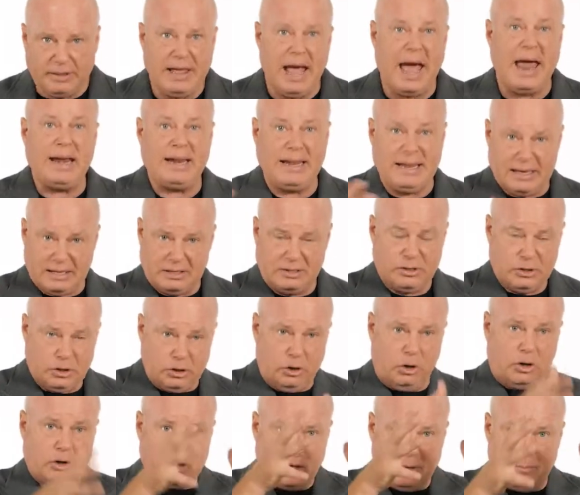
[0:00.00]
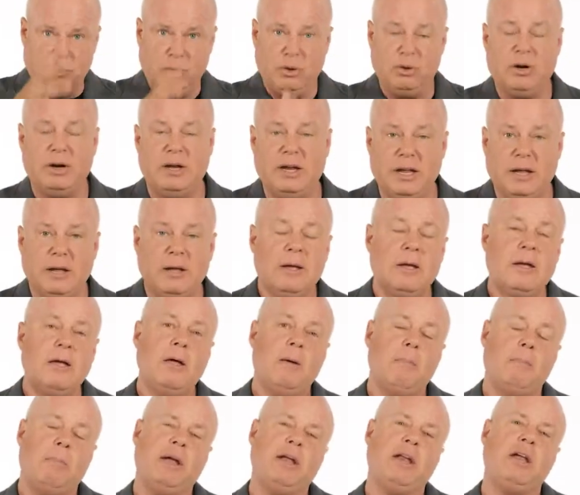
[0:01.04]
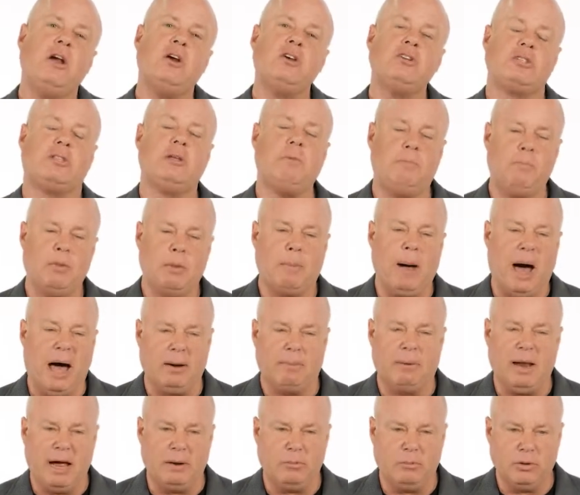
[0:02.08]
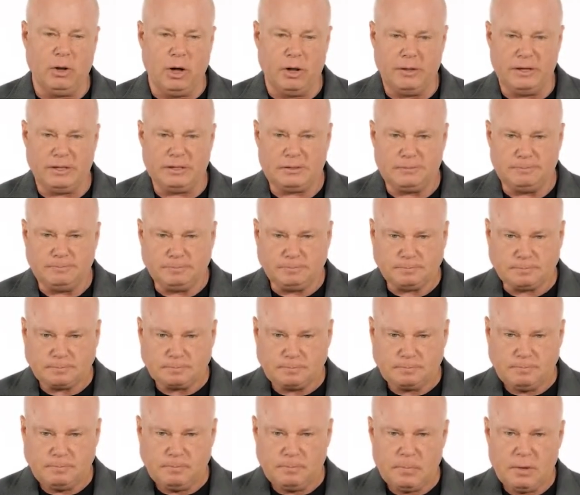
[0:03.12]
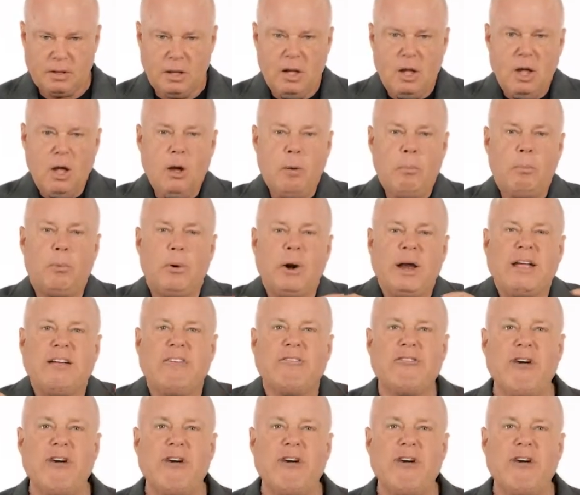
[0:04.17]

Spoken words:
that into your community. But here's the bottom line with all this. Bring